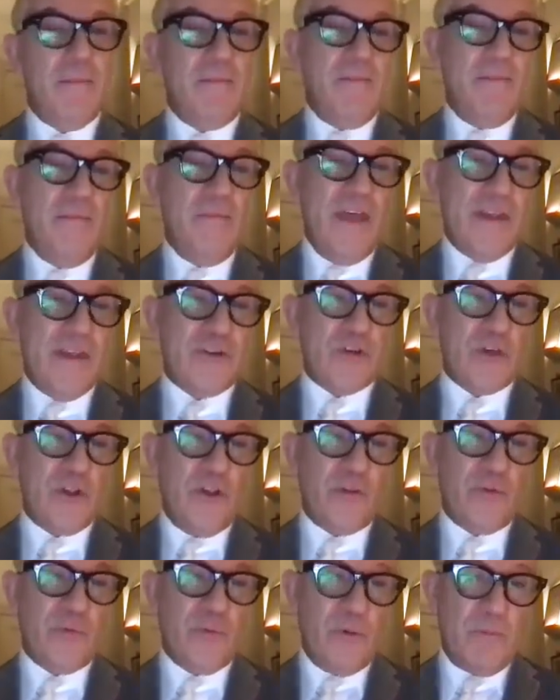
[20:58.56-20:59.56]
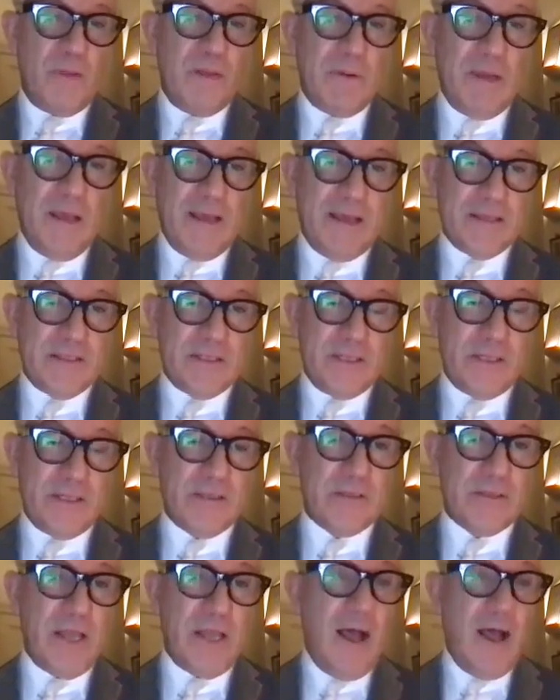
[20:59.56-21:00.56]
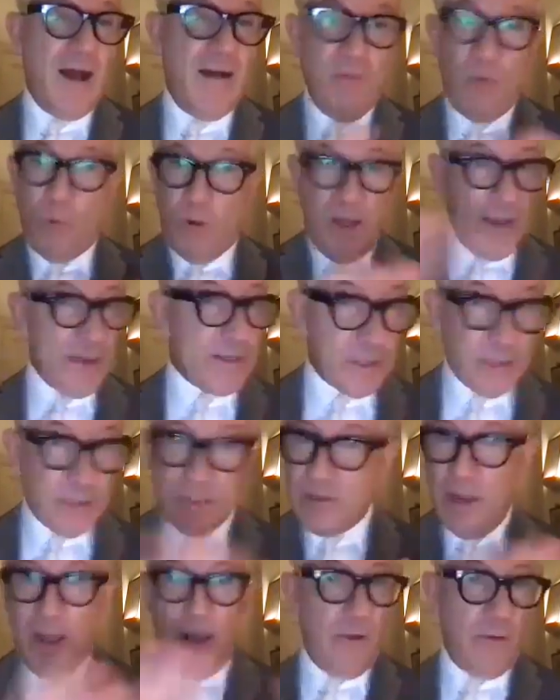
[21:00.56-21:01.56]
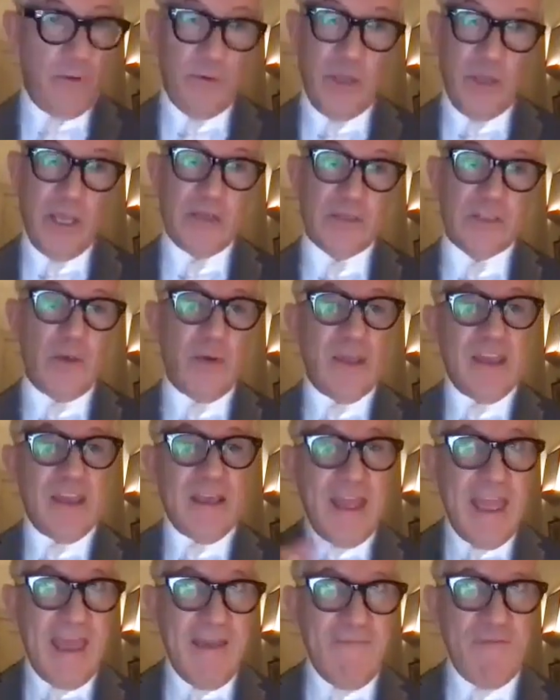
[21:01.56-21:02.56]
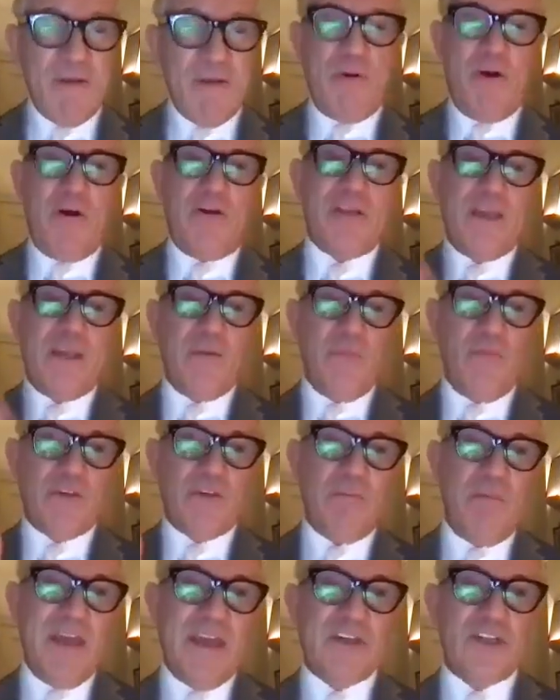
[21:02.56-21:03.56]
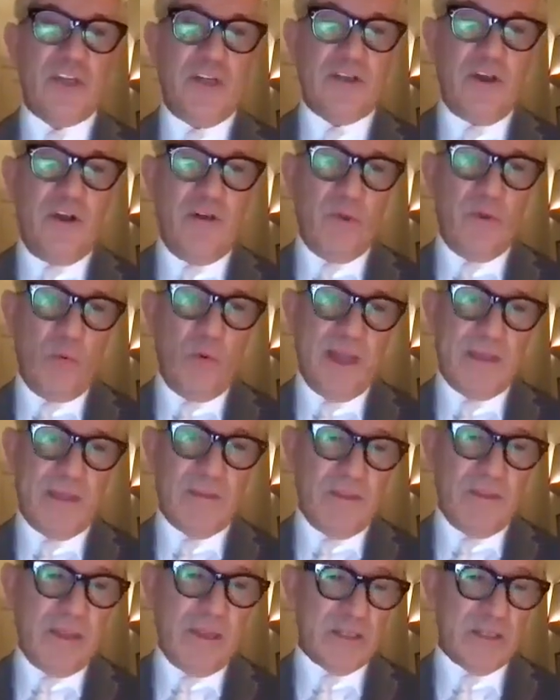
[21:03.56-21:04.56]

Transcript: their troth would be plighted. Otherwise, no. So everybody was measured on the way that they